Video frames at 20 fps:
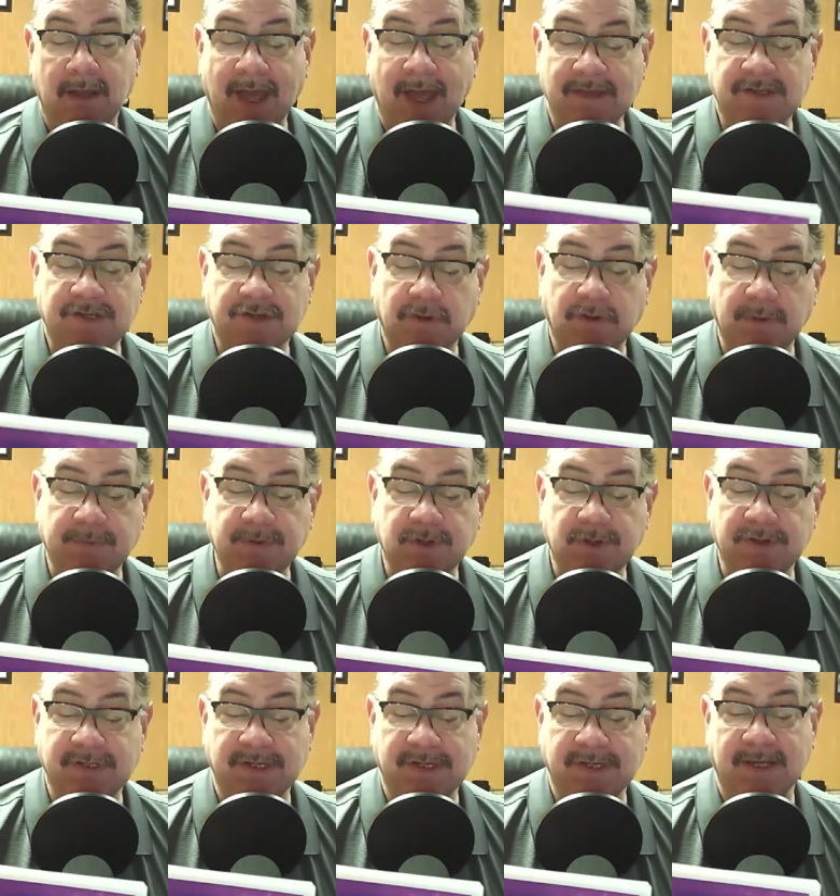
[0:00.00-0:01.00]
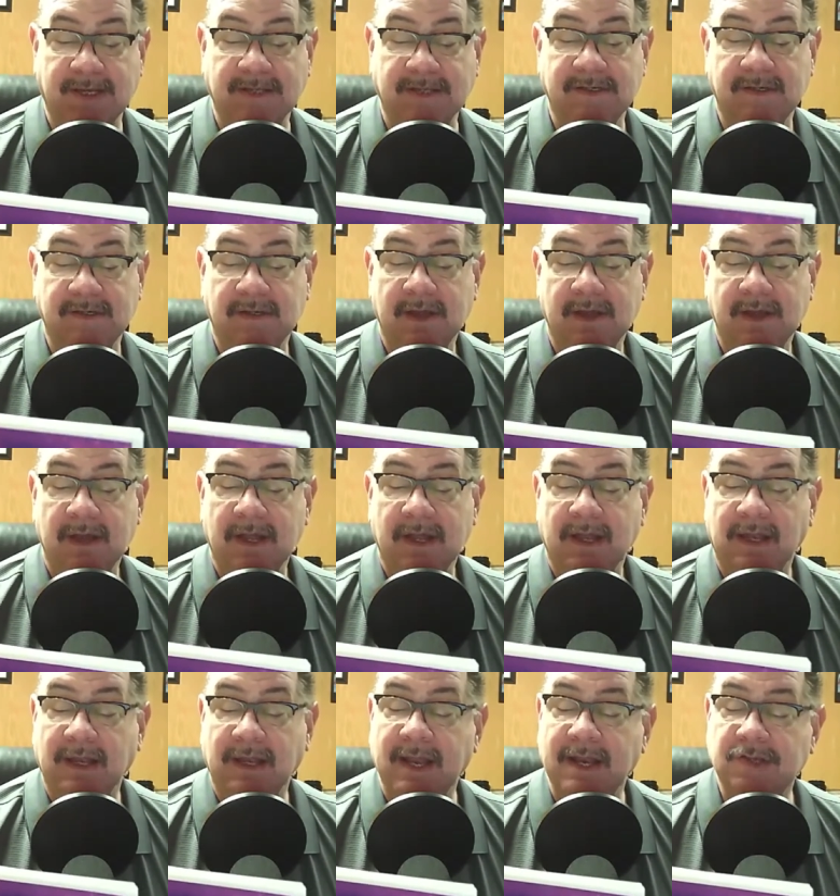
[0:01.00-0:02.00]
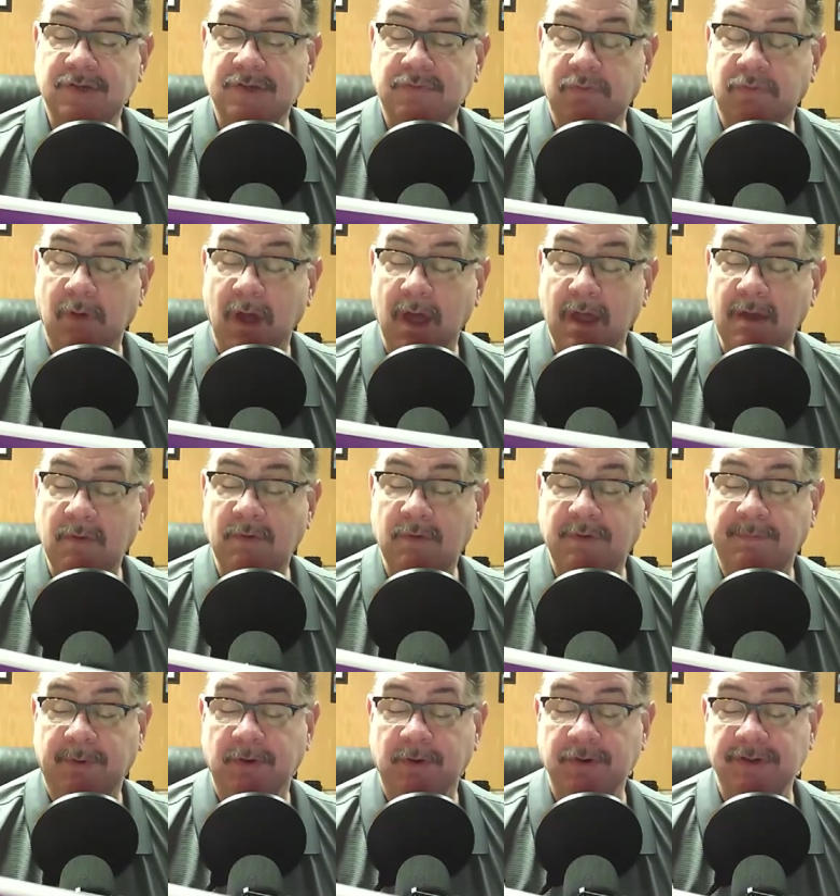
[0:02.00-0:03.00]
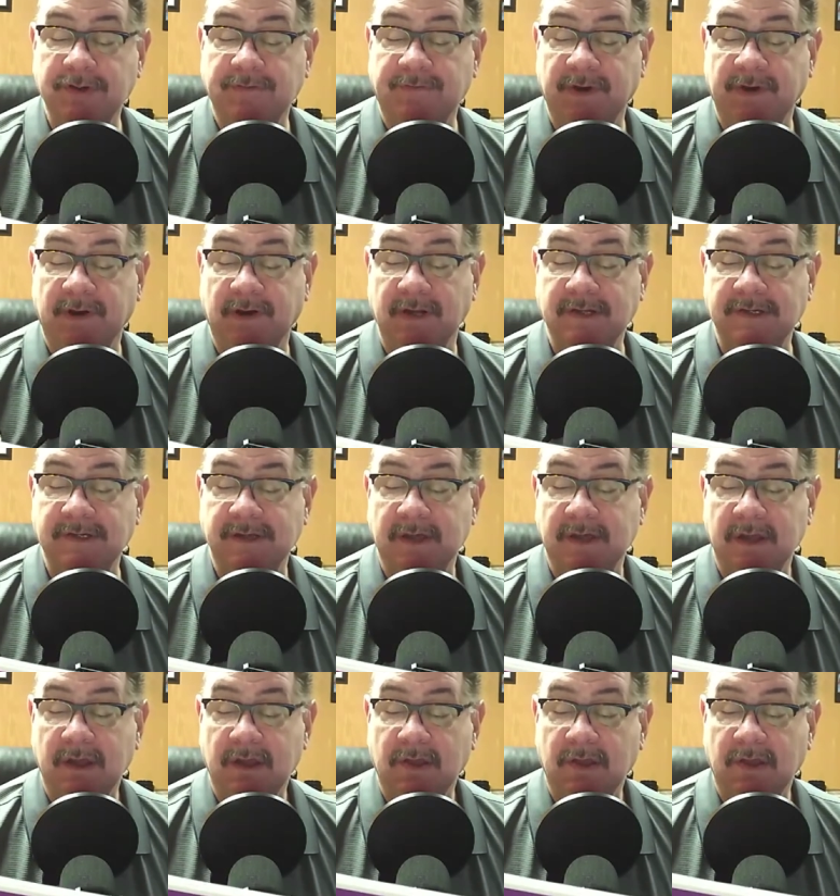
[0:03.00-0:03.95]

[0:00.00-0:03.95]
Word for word: As scripture says, let us run with perseverance